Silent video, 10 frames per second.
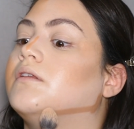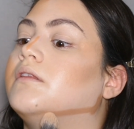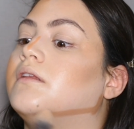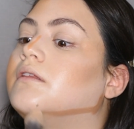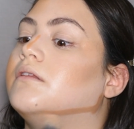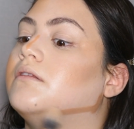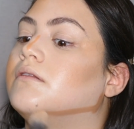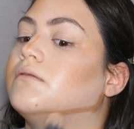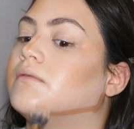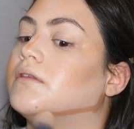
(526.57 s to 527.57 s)
And
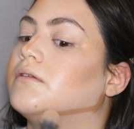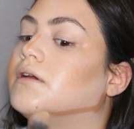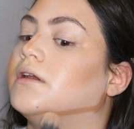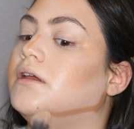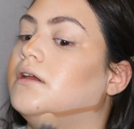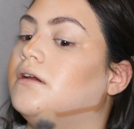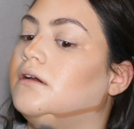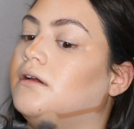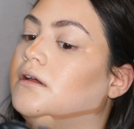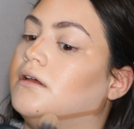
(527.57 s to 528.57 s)
then right here,